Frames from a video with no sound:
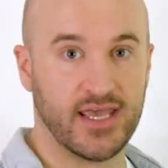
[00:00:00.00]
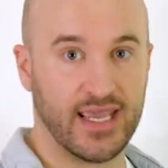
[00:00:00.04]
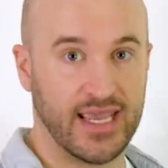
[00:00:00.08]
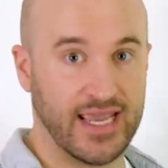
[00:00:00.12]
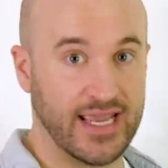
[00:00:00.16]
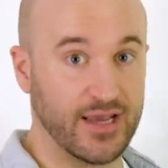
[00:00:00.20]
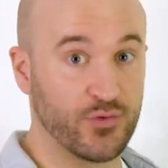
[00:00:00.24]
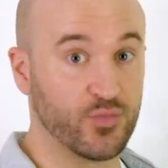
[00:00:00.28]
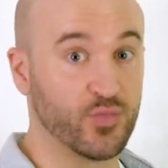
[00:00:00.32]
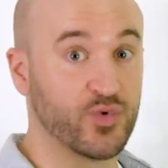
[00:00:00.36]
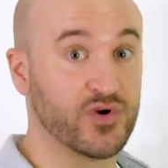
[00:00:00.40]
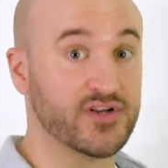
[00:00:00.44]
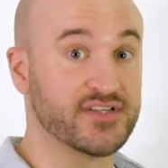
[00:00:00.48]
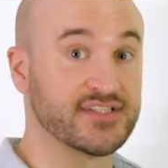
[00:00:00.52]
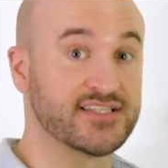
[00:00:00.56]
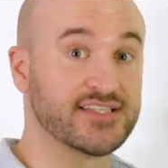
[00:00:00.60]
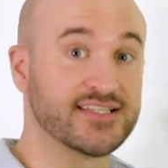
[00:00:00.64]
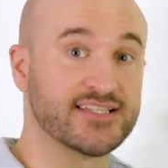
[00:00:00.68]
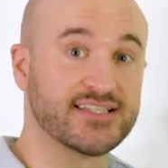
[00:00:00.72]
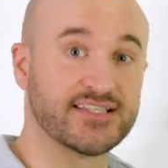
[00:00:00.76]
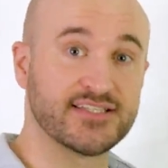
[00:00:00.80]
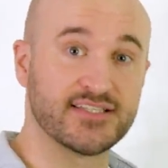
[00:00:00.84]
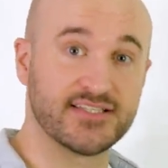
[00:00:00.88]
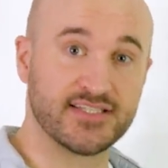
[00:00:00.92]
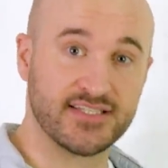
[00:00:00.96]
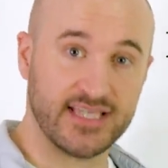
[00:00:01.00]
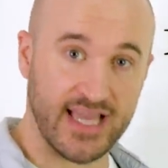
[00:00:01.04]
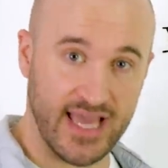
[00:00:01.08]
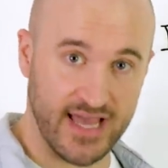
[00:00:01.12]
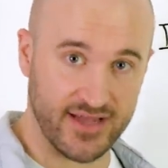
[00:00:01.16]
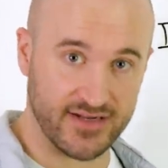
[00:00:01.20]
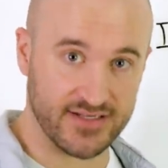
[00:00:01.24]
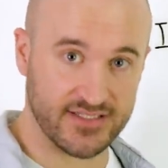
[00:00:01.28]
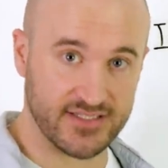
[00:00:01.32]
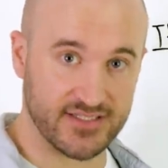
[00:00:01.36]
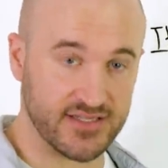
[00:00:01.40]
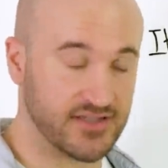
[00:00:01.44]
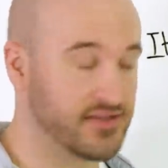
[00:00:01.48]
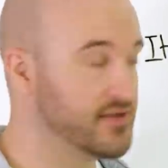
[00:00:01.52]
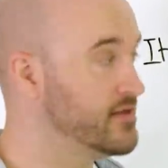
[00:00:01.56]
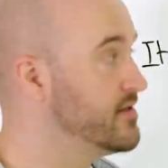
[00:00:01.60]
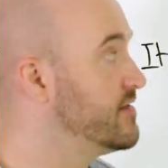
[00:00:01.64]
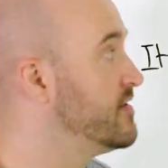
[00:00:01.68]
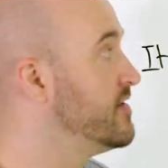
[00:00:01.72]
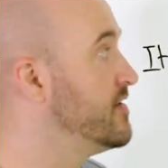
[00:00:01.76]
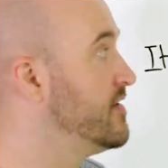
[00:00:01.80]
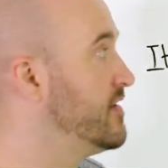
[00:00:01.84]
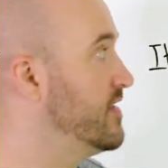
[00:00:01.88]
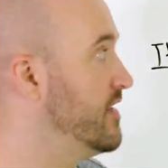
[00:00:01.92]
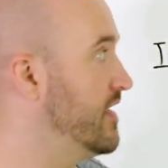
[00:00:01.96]
it was set
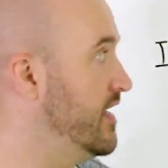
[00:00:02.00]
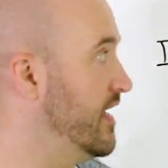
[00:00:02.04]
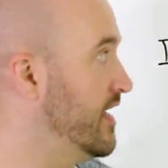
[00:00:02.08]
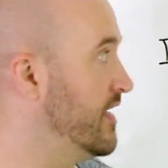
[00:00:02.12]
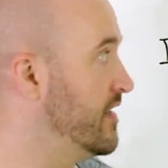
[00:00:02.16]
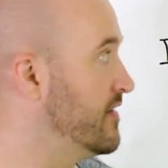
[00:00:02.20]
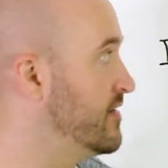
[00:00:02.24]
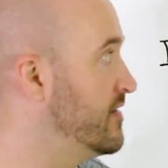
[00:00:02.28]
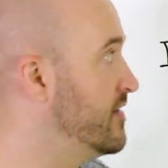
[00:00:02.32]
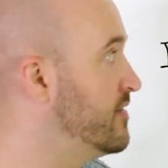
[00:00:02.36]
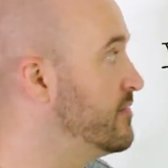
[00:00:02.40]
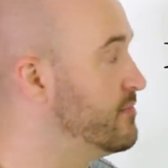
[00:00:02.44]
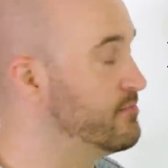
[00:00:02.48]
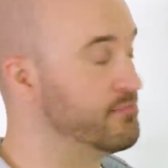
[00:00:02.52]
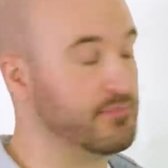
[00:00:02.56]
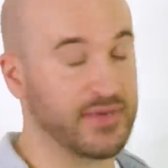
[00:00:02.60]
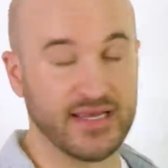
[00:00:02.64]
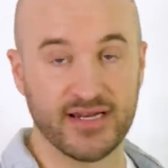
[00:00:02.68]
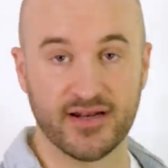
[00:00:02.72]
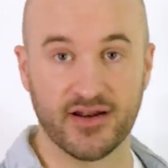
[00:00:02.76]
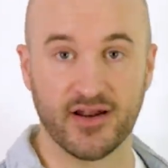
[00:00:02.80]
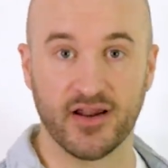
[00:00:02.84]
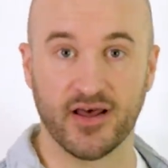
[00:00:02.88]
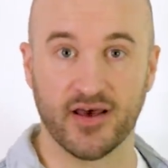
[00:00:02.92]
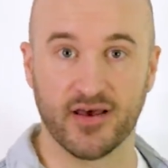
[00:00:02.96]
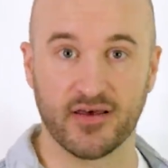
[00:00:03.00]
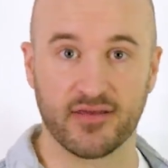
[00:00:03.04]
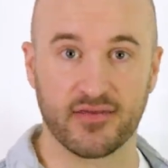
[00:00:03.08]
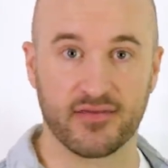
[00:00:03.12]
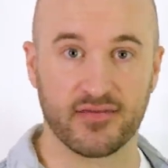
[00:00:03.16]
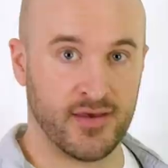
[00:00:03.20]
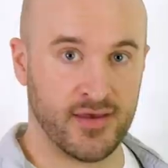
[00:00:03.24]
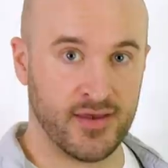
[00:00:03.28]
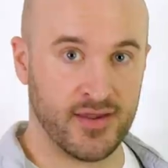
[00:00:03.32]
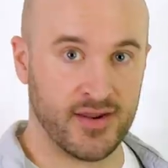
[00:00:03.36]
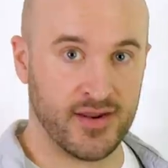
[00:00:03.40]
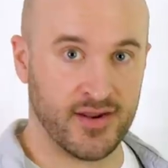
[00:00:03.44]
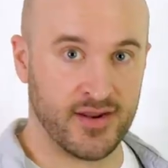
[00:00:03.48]
in Middle-earth.